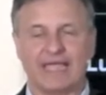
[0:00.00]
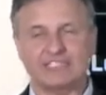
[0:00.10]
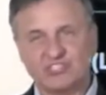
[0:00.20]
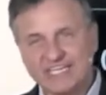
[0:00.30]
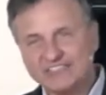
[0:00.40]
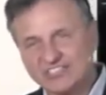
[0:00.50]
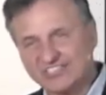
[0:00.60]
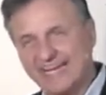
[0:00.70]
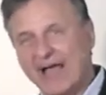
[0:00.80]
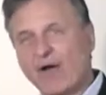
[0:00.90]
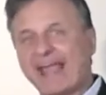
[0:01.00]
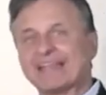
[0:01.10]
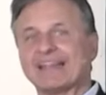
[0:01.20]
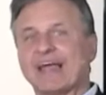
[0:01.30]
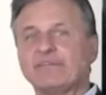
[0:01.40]
and Jesus now
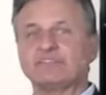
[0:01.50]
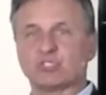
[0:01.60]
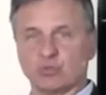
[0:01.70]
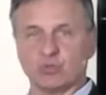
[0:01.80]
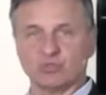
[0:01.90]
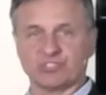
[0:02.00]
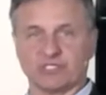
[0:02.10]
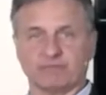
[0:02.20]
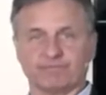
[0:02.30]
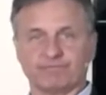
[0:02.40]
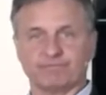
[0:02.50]
had left Jerusalem.